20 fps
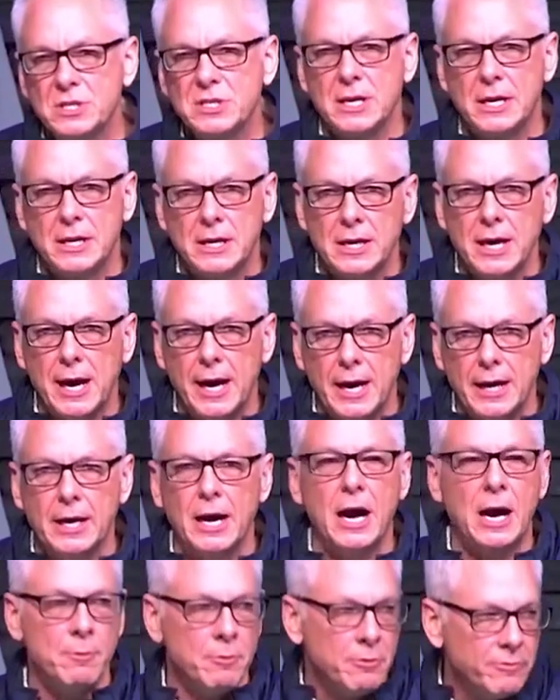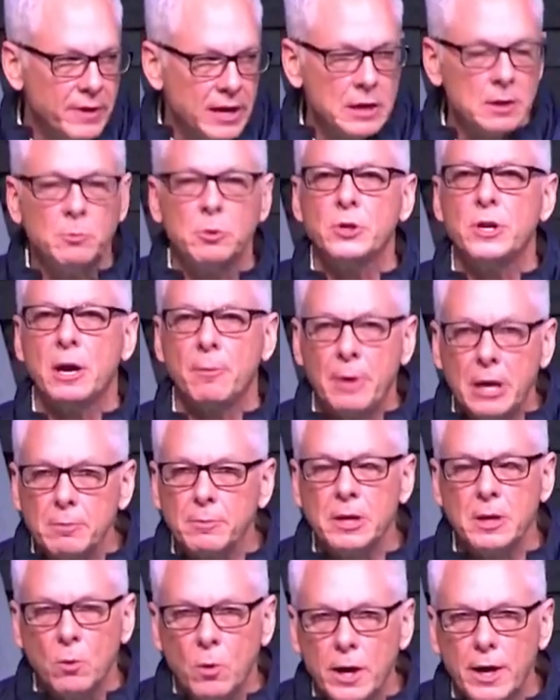say to God, I'm available, now make
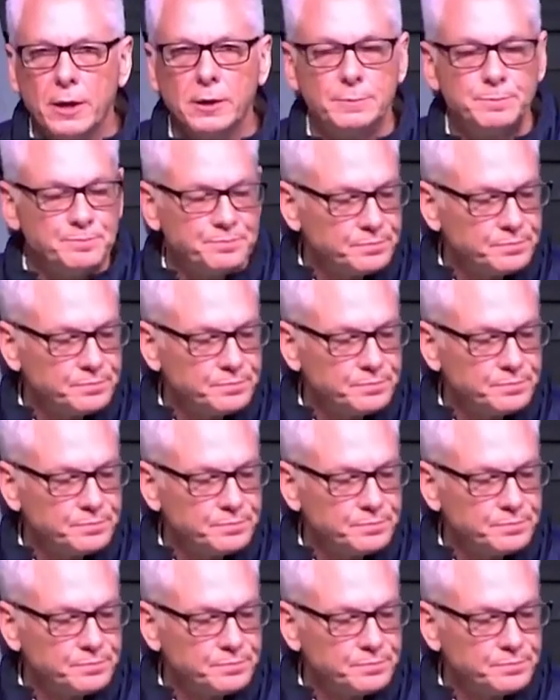me aware.